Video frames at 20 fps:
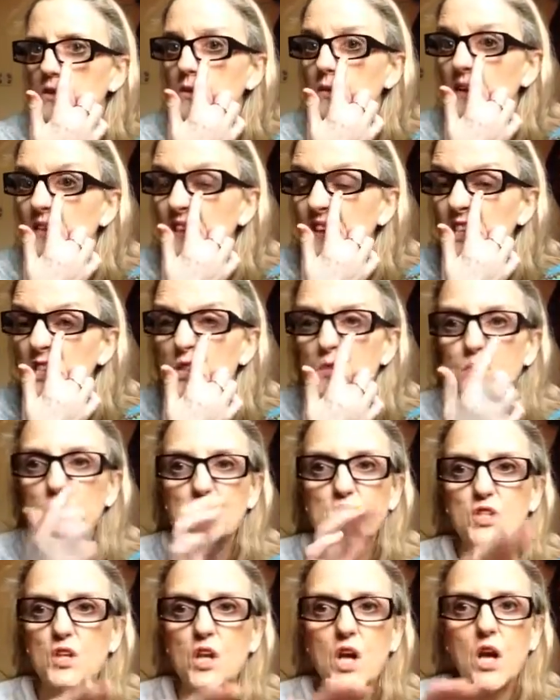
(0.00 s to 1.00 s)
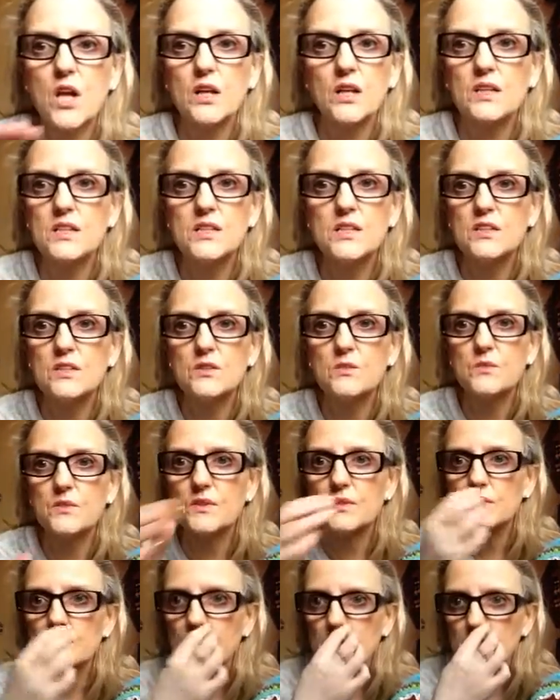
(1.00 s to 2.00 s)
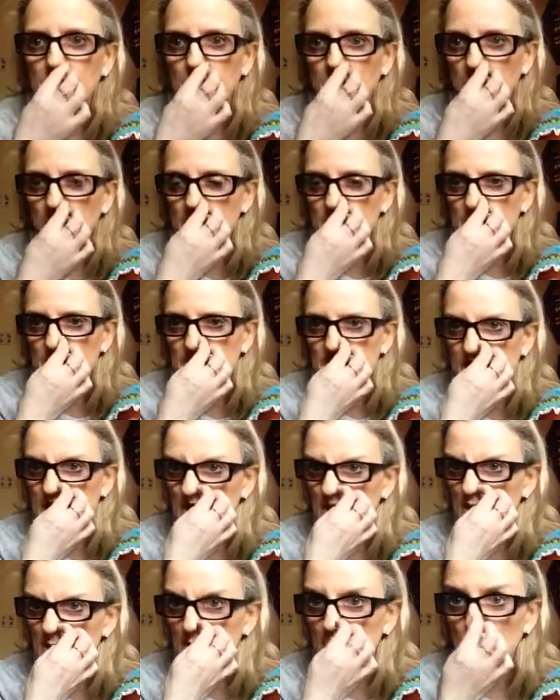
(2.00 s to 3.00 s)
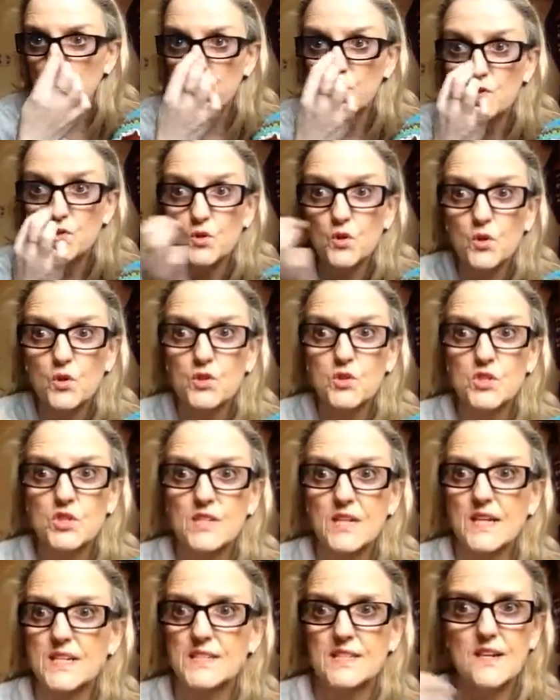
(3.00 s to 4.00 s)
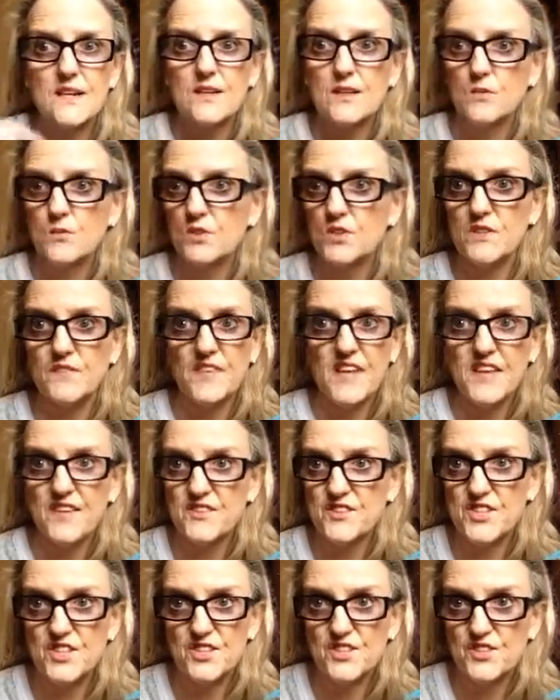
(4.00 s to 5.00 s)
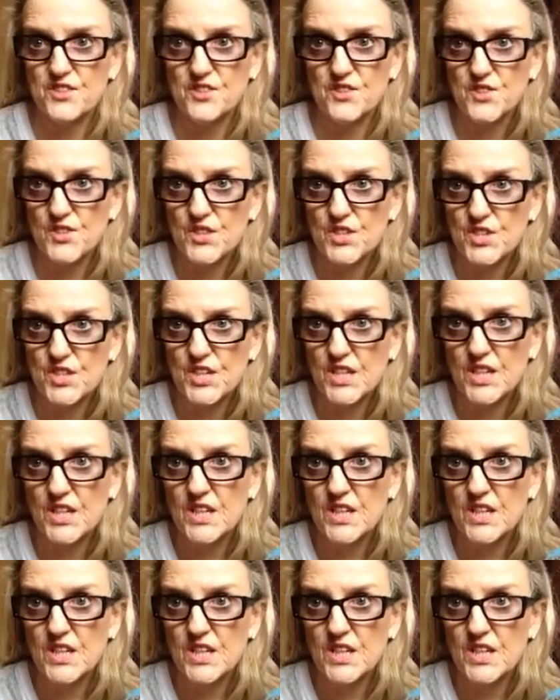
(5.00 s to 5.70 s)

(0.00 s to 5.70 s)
know, I think she puts a lot into it with the way she sets up all the dolls, and I certainly wouldn't have the energy to do it.